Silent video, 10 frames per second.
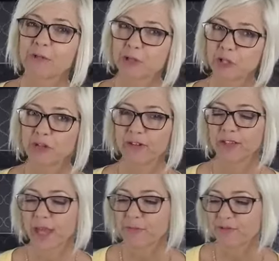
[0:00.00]
I'm sure you've
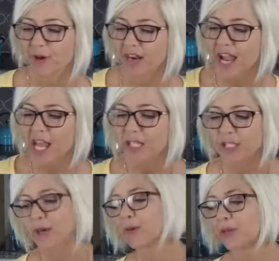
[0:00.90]
heard that before.
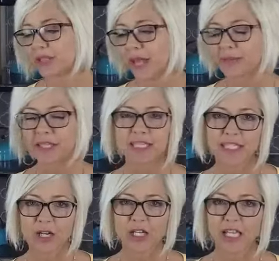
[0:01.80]
So let me
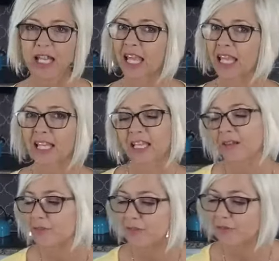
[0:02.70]
get started and
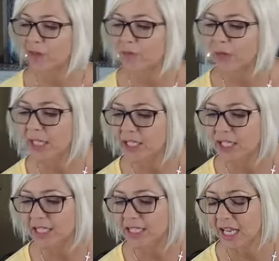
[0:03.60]
feel free to
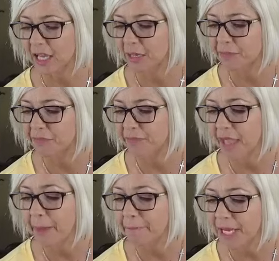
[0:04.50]
just
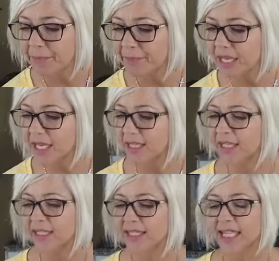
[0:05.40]
pipe
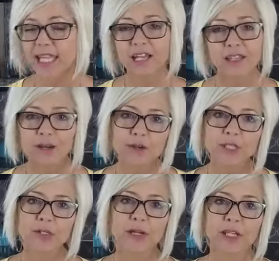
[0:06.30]
in, say
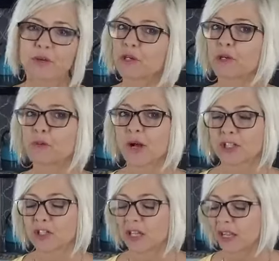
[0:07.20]
hello so I know that you're
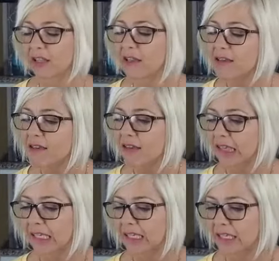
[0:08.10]
watching,
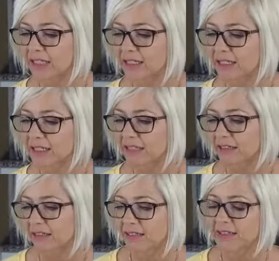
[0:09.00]
and
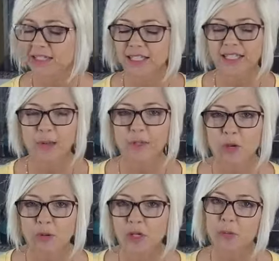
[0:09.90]
let me
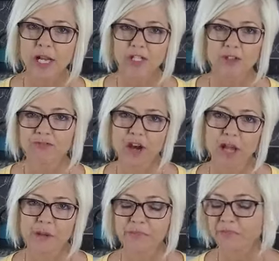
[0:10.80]
know where you're watching
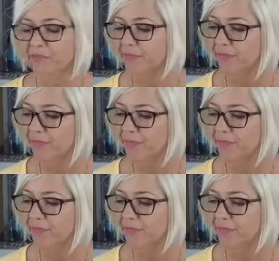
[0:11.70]
from.